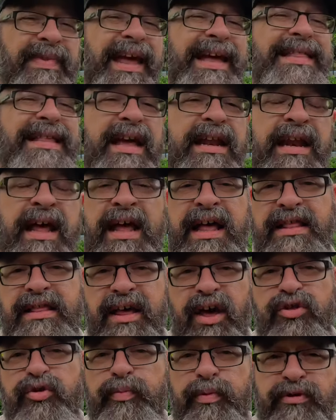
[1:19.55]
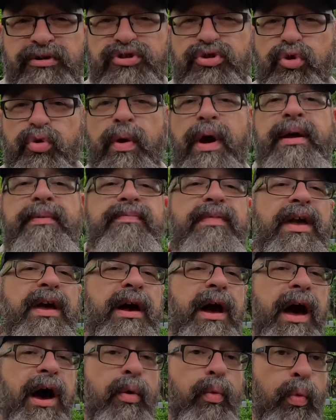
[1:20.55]
And then the other person who quit
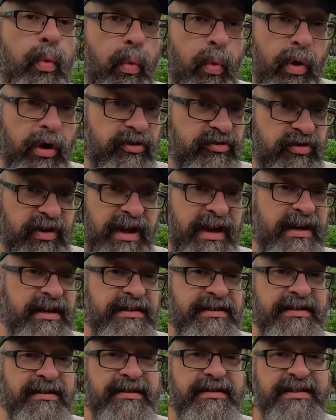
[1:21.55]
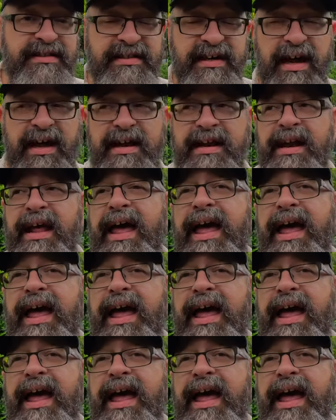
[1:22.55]
was his son,